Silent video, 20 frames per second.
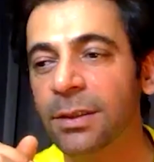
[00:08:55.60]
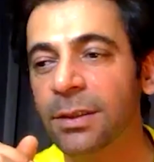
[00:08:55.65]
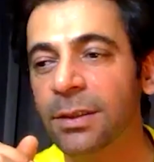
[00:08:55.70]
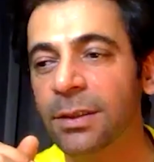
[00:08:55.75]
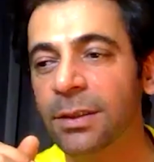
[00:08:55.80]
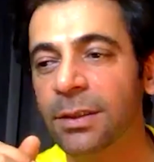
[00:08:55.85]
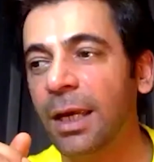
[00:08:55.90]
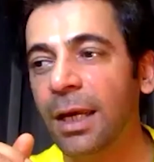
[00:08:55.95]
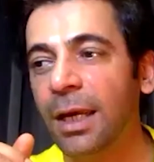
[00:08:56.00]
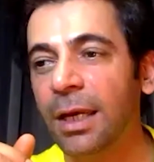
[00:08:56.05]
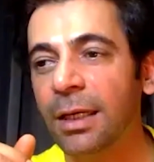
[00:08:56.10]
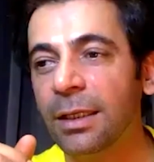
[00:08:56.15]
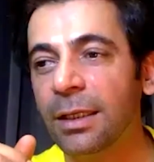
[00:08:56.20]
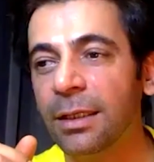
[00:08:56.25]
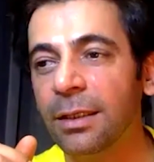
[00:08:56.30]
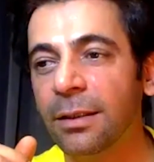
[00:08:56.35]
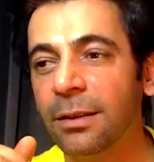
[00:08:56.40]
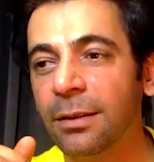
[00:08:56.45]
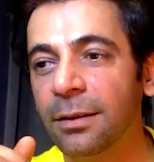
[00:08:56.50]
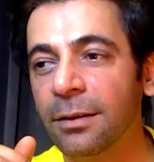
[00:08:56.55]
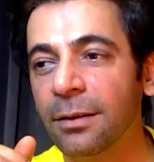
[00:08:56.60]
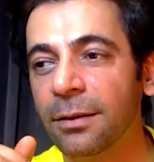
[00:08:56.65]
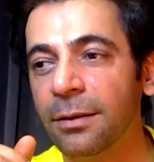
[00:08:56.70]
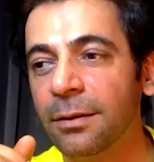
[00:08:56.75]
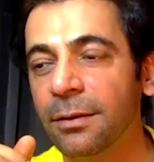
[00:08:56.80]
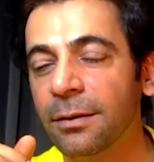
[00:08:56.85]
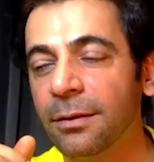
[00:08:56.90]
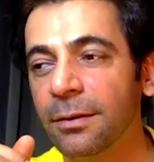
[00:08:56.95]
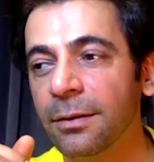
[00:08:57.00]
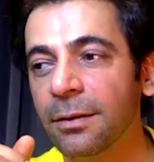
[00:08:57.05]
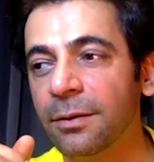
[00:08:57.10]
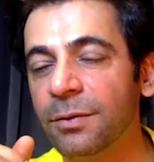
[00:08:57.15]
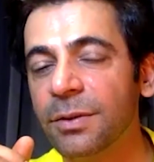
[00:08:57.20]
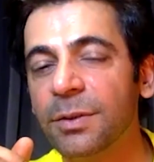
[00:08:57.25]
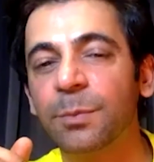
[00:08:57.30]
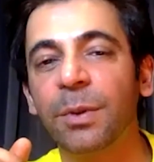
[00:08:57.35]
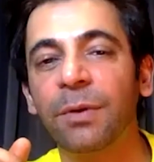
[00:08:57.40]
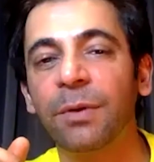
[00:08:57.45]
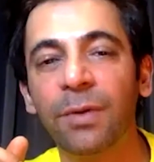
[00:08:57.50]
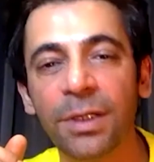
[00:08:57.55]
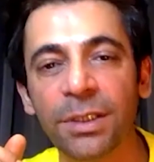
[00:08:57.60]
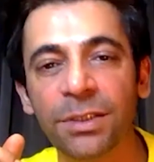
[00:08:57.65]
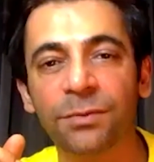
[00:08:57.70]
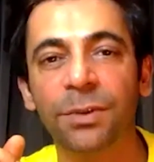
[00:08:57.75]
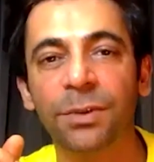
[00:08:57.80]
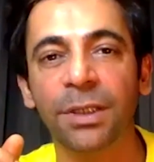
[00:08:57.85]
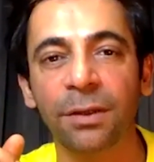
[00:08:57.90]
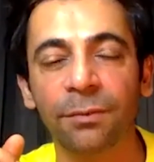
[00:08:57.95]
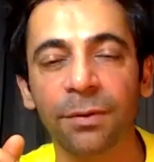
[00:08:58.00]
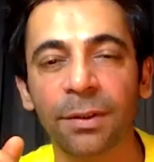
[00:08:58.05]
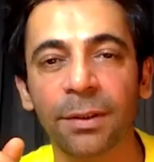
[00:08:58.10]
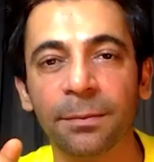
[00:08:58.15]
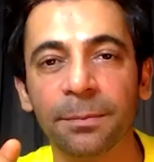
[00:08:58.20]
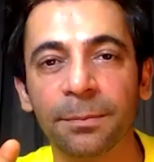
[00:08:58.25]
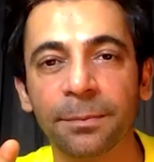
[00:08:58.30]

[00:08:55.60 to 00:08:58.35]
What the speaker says: and it was privileged working with him.